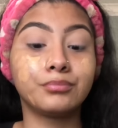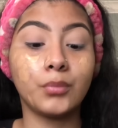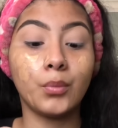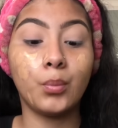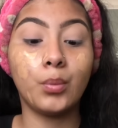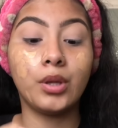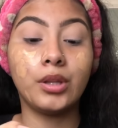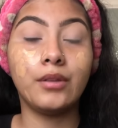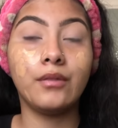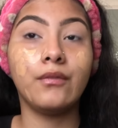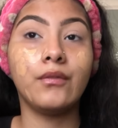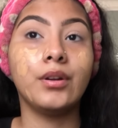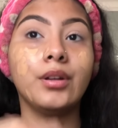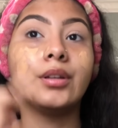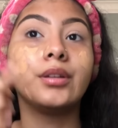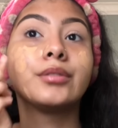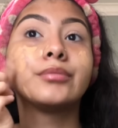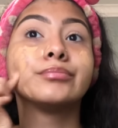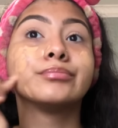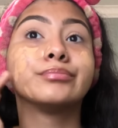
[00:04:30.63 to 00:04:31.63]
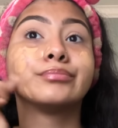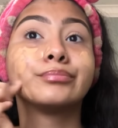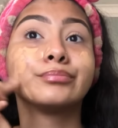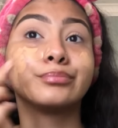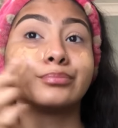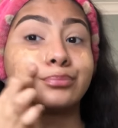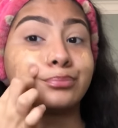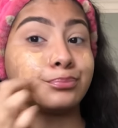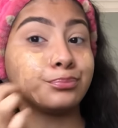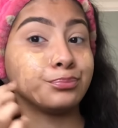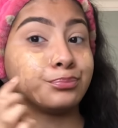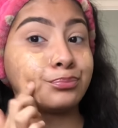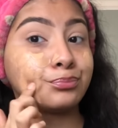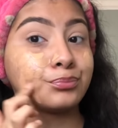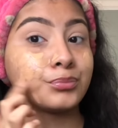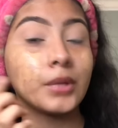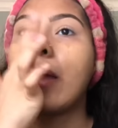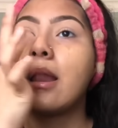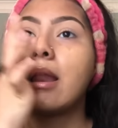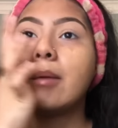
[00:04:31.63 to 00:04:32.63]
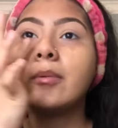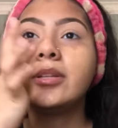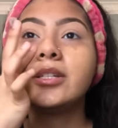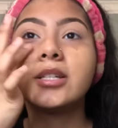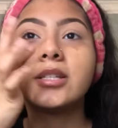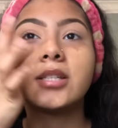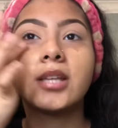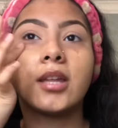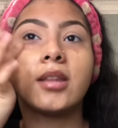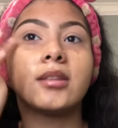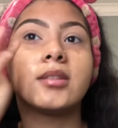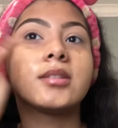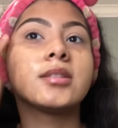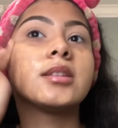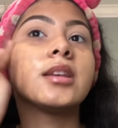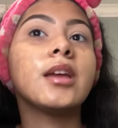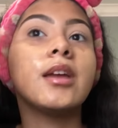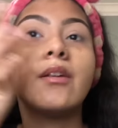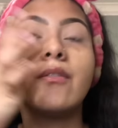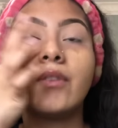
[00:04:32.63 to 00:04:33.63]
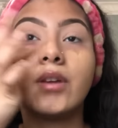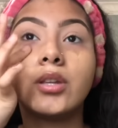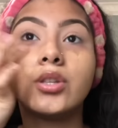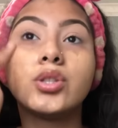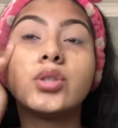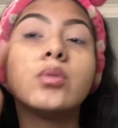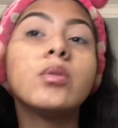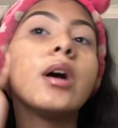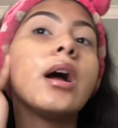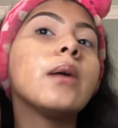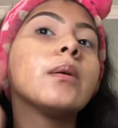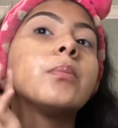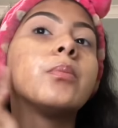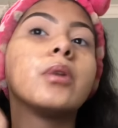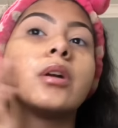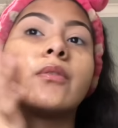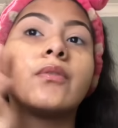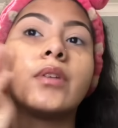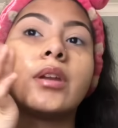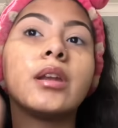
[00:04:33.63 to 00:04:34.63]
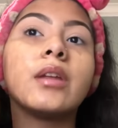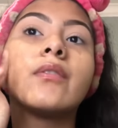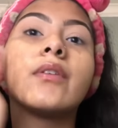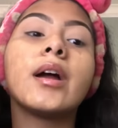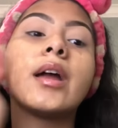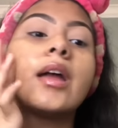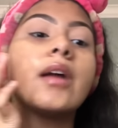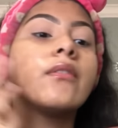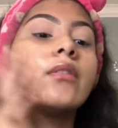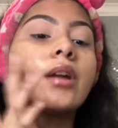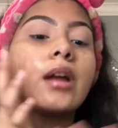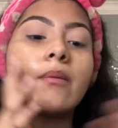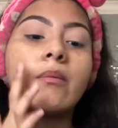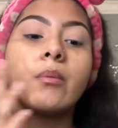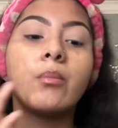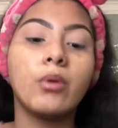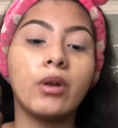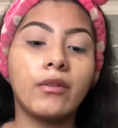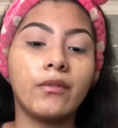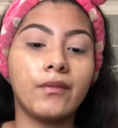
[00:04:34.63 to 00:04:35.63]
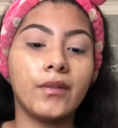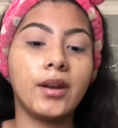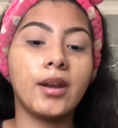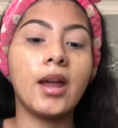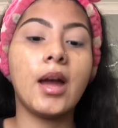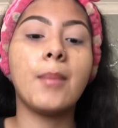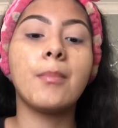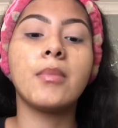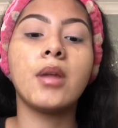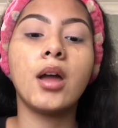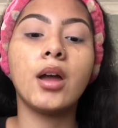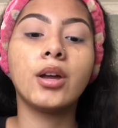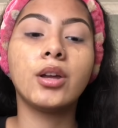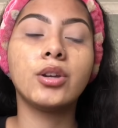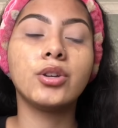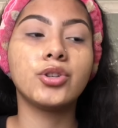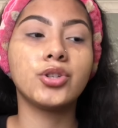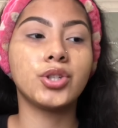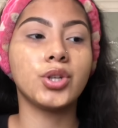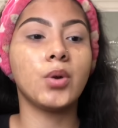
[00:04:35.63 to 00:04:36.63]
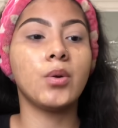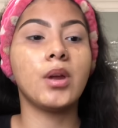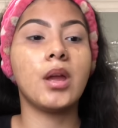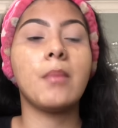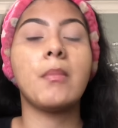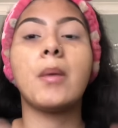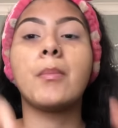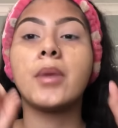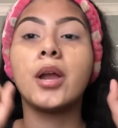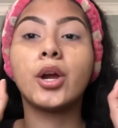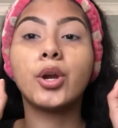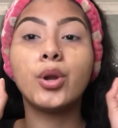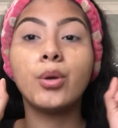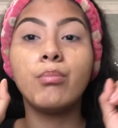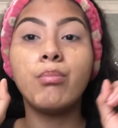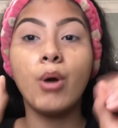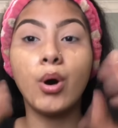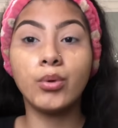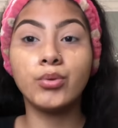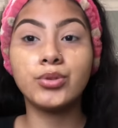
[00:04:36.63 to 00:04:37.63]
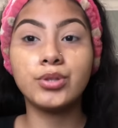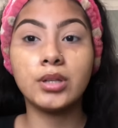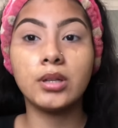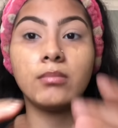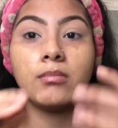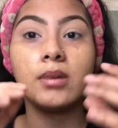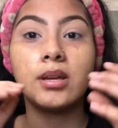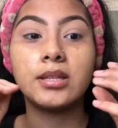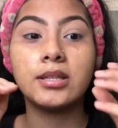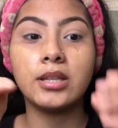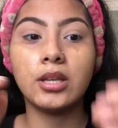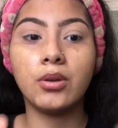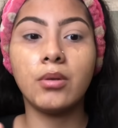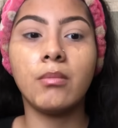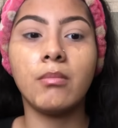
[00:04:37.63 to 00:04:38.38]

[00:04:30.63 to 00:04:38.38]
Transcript: what the fuck? Let me just say this. If I do have a boyfriend, if I ever have a boyfriend, I'm not gonna show him. I'm not gonna post him así